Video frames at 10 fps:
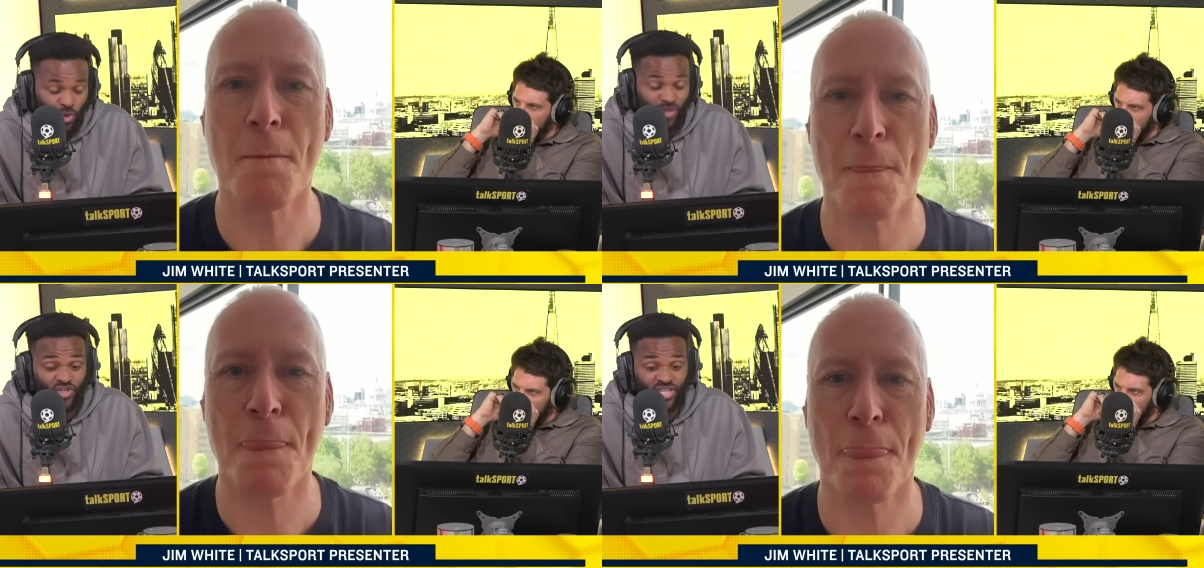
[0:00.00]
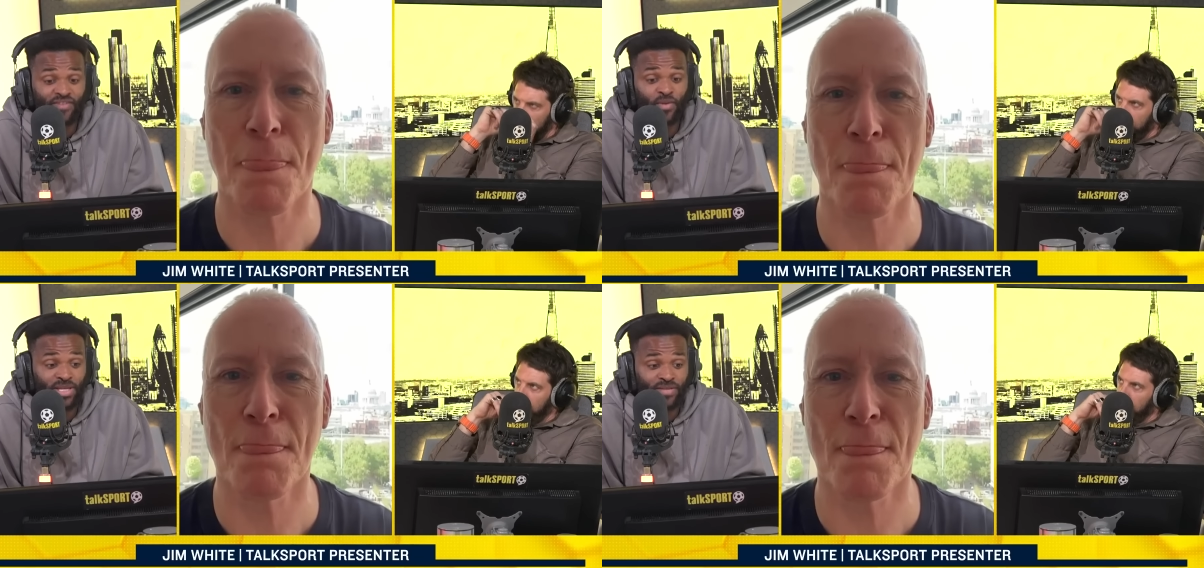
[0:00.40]
Speaker 1: even just
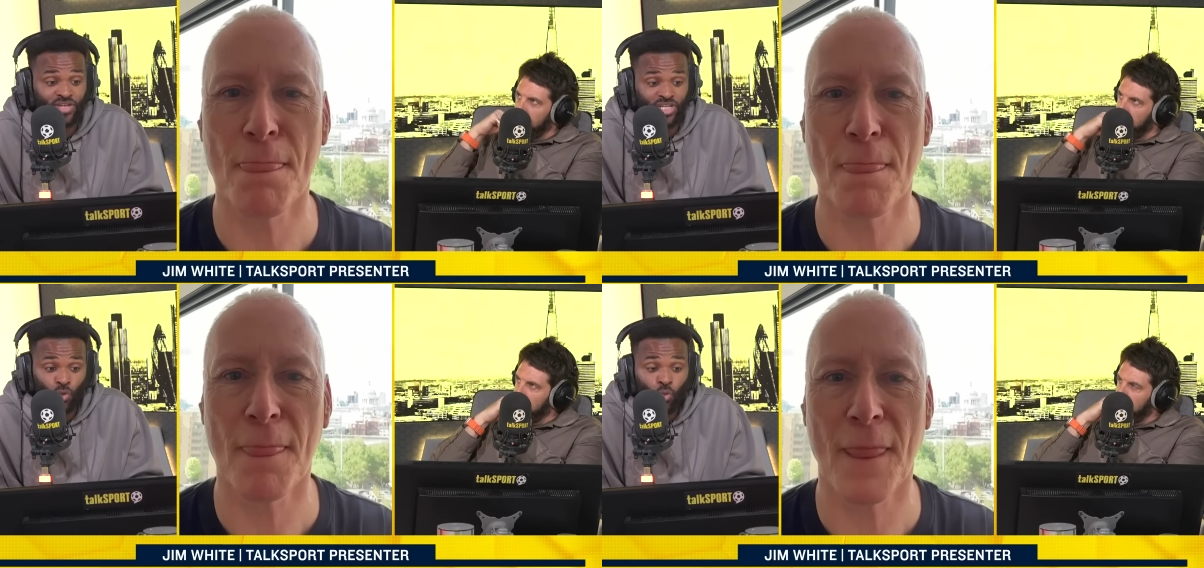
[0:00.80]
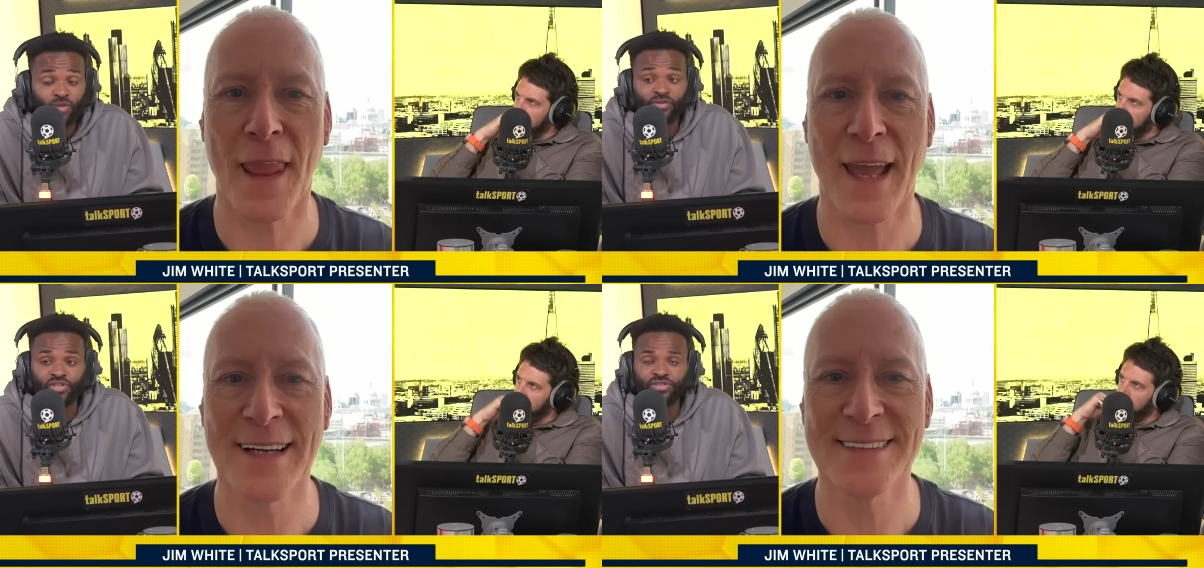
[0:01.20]
heavyweight division, in all
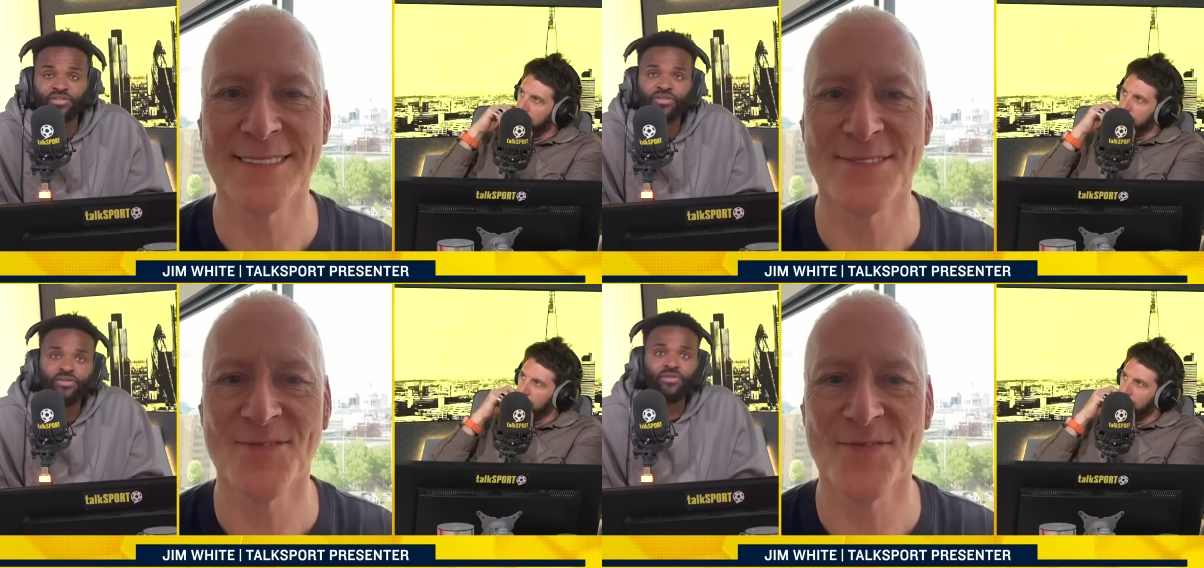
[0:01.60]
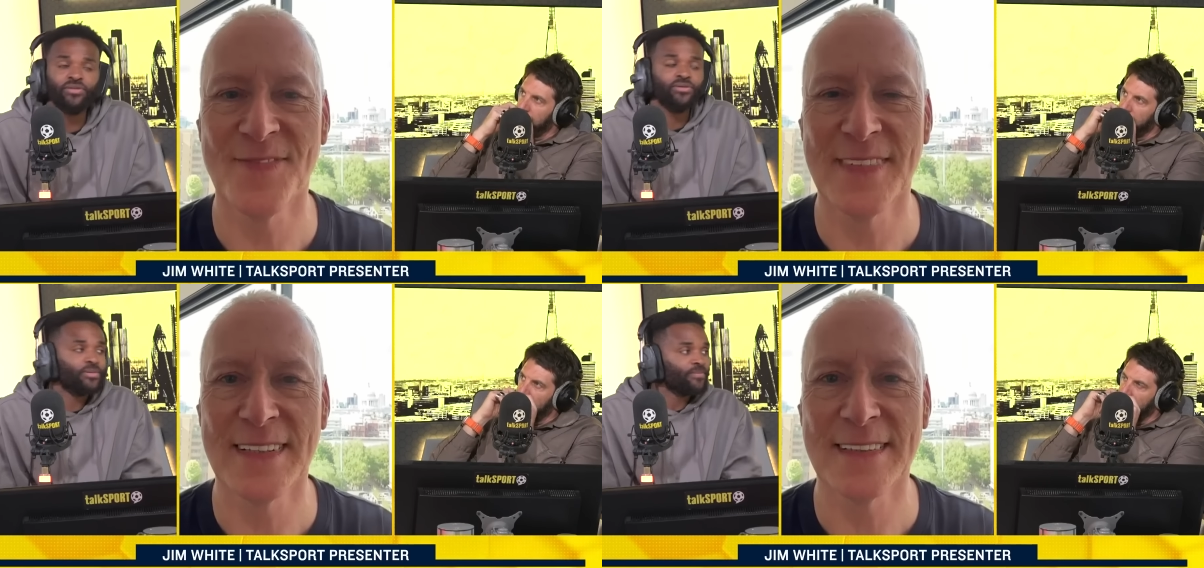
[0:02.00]
divisions.
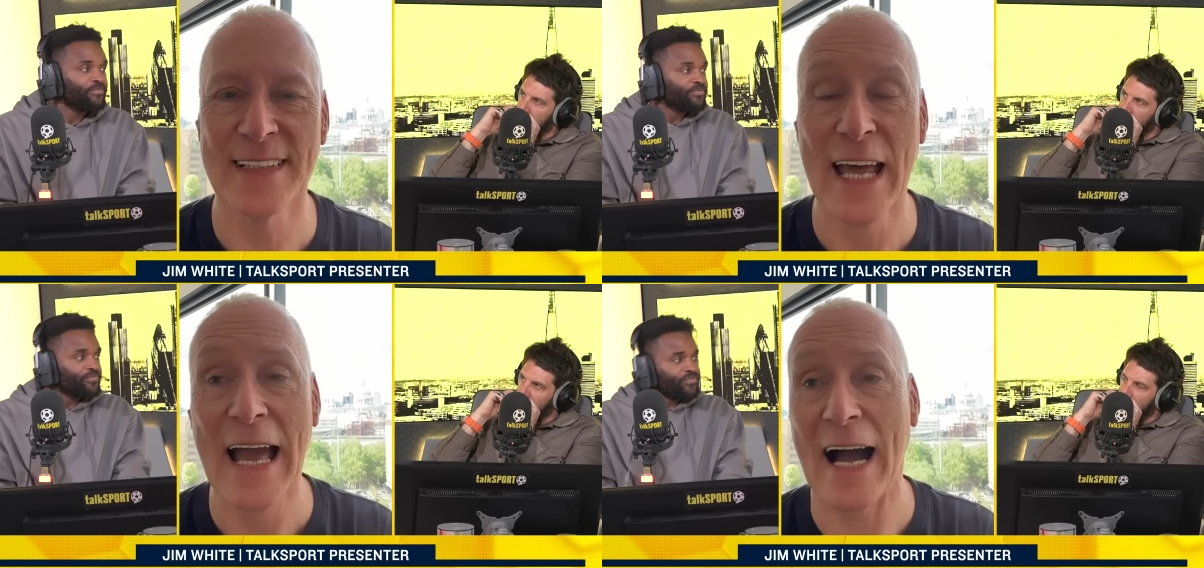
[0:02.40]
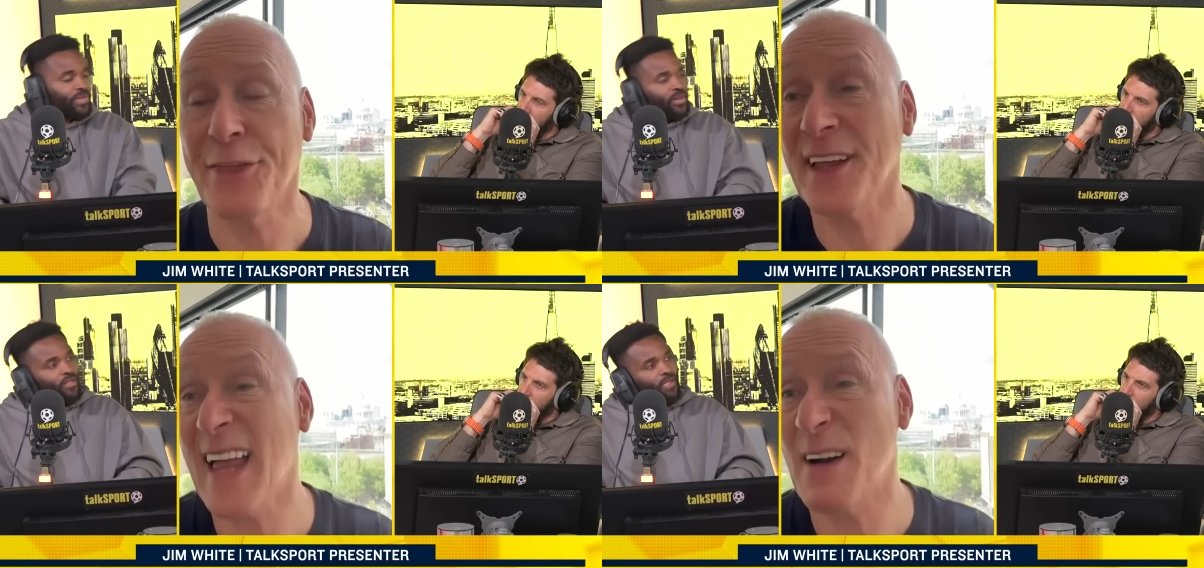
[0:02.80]
Speaker 2: I
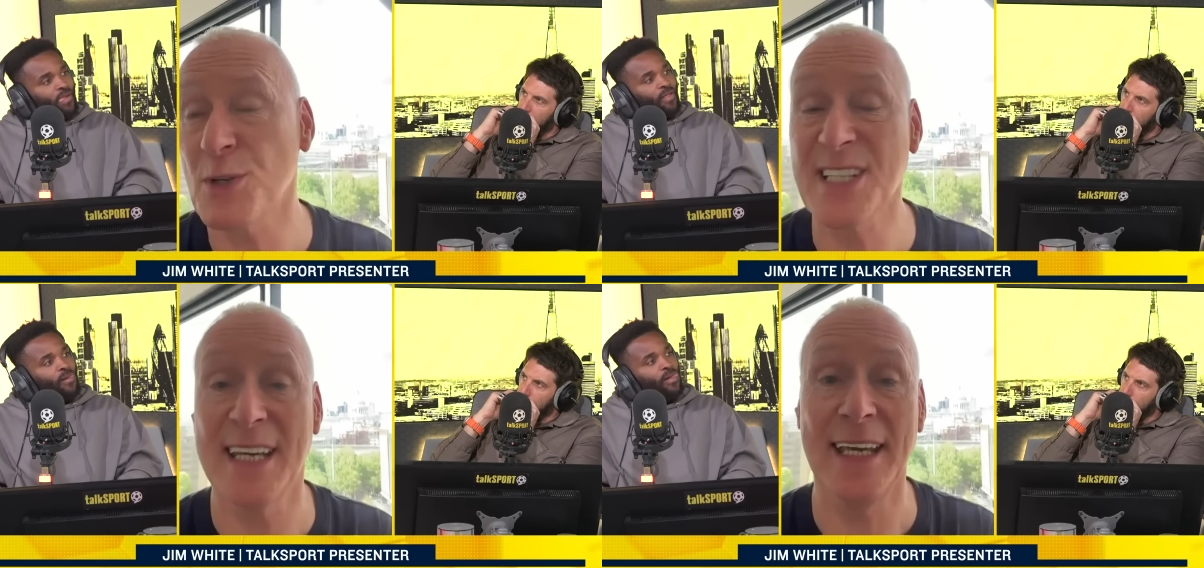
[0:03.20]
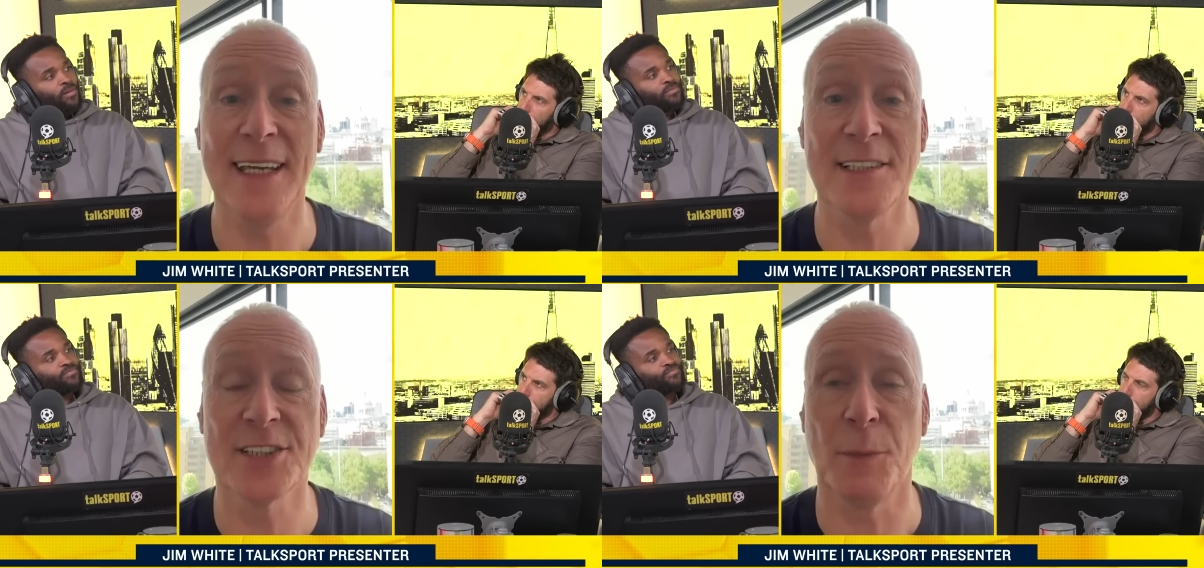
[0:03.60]
think that was
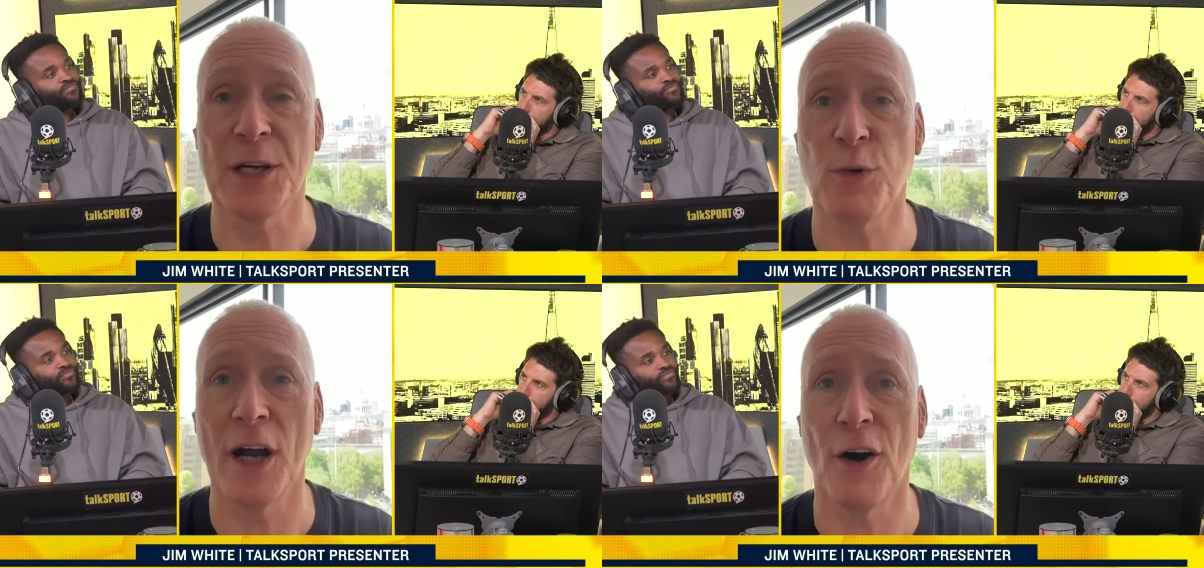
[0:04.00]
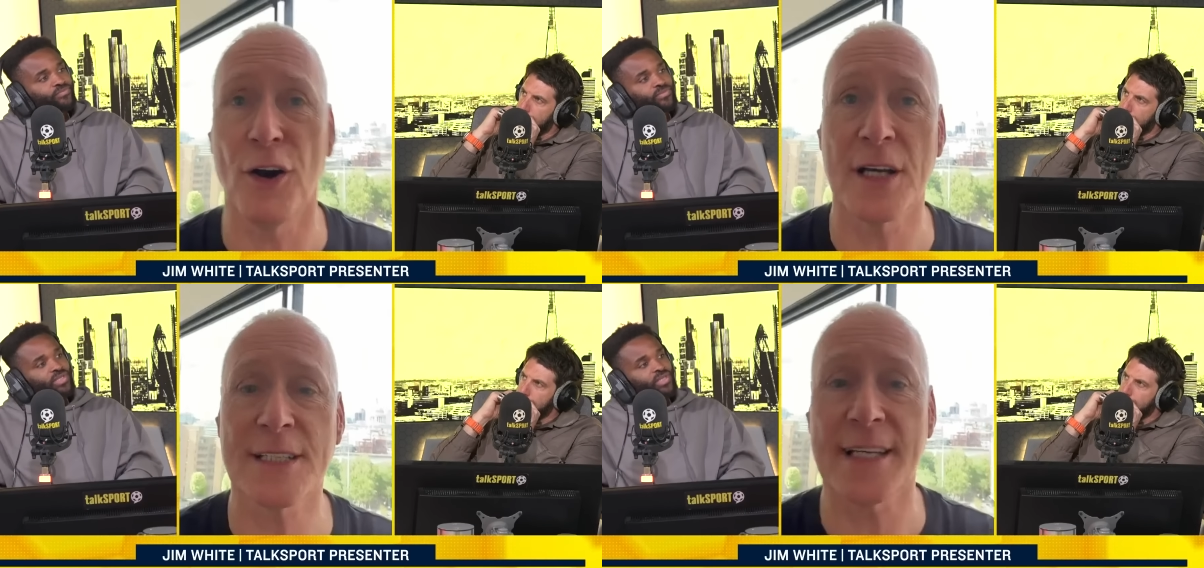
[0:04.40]
key, to be quite
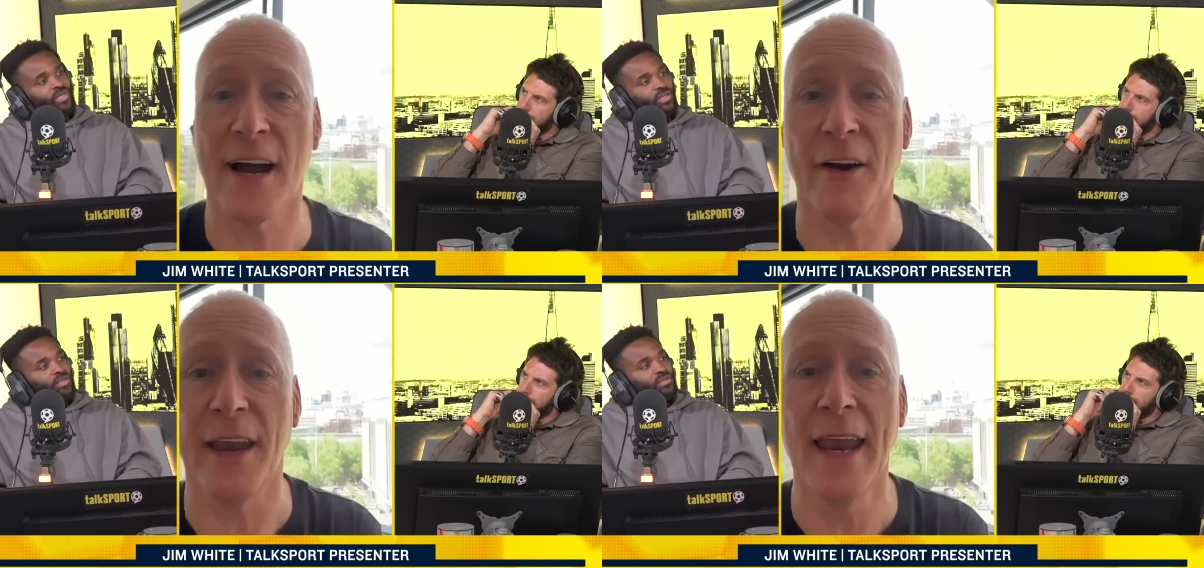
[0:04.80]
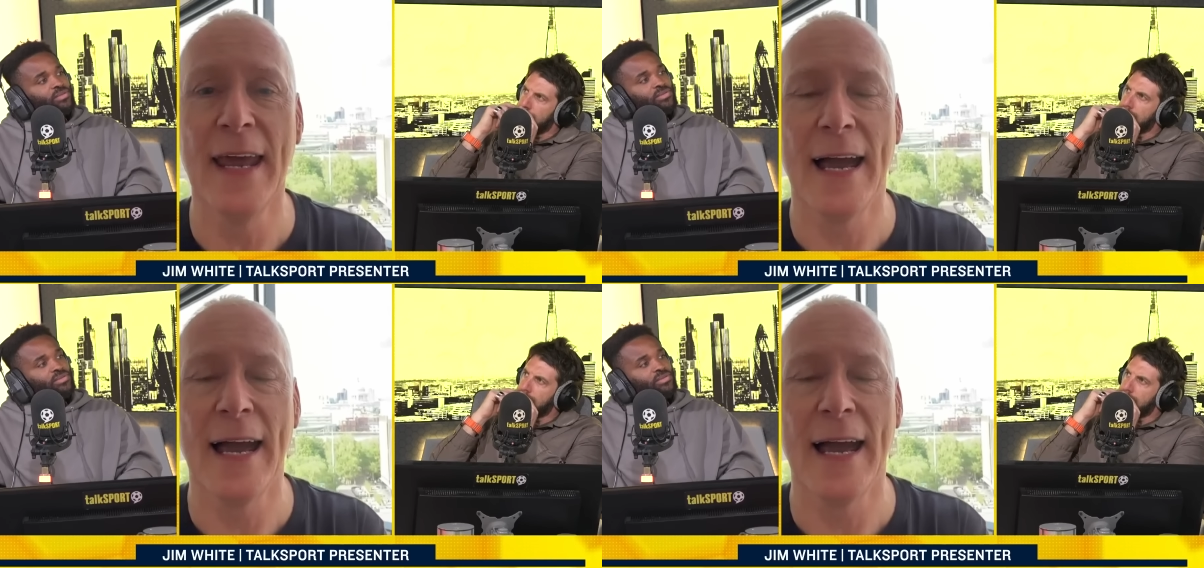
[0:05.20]
honest, Darren.